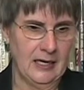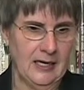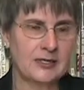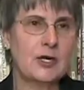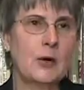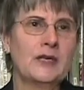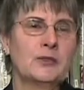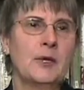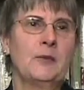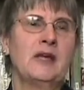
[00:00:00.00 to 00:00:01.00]
So as
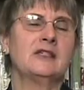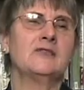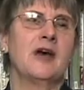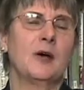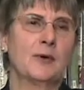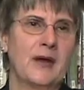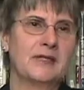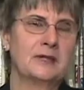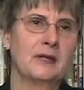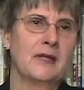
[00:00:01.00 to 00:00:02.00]
we went to
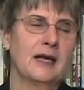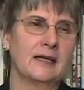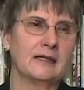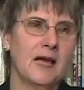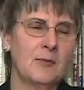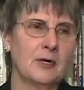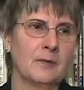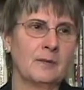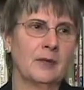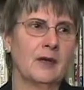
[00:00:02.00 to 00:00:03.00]
Valparaiso the next summer,
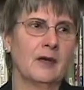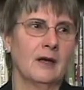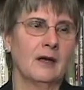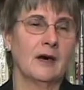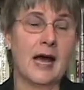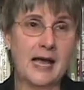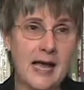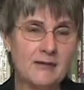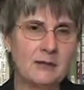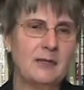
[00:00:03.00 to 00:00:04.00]
I
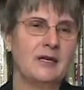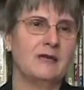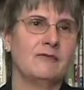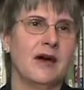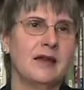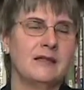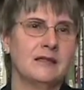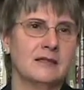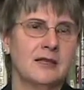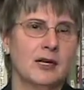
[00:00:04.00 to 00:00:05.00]
having been invited
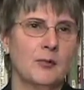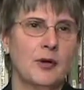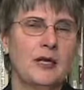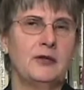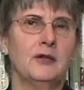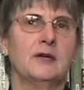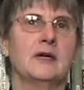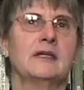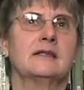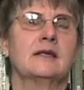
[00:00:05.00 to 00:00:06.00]
to celebrate
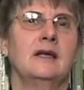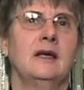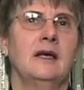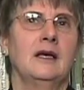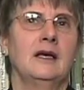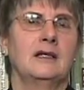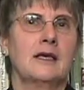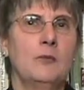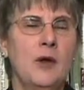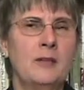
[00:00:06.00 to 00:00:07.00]
Eucharist,
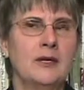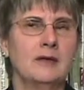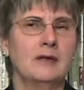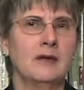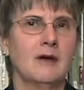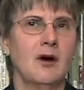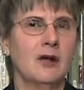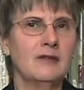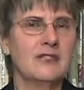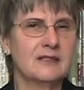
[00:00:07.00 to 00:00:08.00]
some women
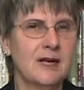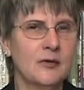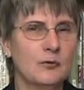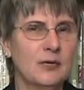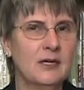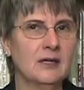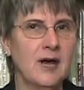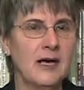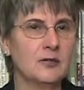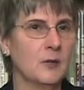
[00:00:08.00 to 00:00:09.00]
all of a sudden
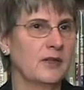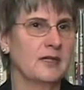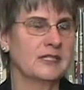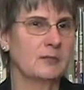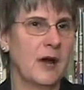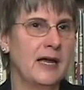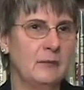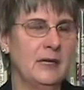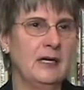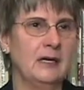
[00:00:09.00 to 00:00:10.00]
realized what this might
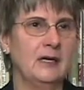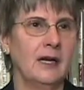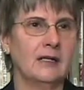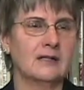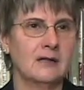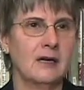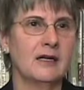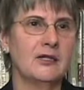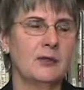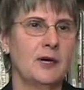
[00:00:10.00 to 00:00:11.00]
mean and
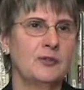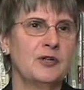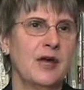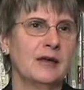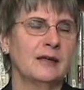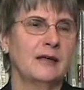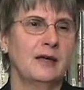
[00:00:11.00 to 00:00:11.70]
started to object.